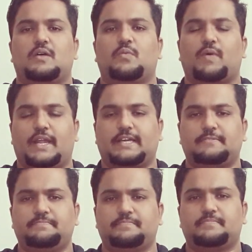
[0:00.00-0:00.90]

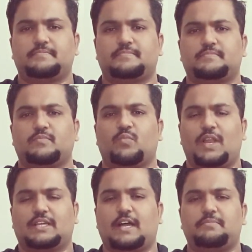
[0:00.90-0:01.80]
Vanakkam,
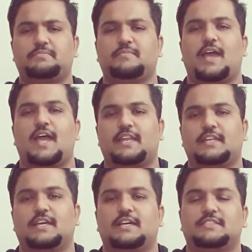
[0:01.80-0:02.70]
welcome and
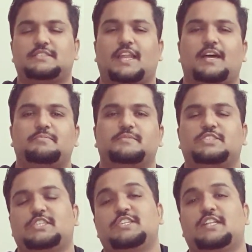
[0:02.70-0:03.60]
salam
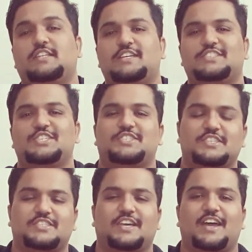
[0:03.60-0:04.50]
sejahtera. This
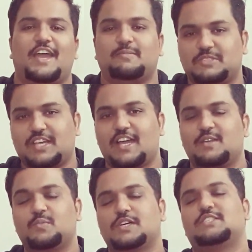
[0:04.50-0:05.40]
is
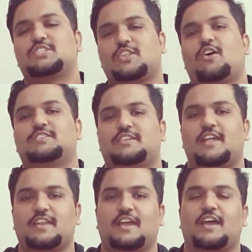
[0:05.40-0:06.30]
MSAN, words, thoughts
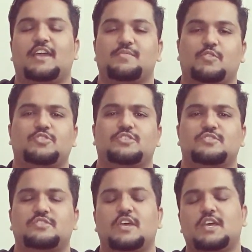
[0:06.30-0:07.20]
and
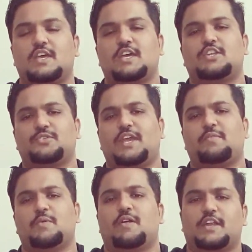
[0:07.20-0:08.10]
emotions. Today
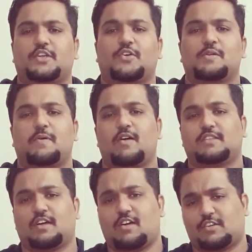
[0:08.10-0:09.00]
we want to talk about
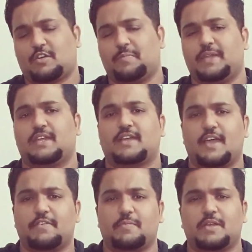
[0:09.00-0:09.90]
the hot topic
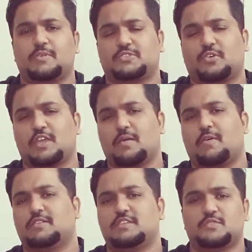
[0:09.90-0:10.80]
everybody was talking
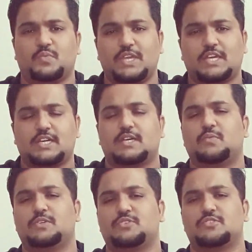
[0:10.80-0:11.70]
about this week, which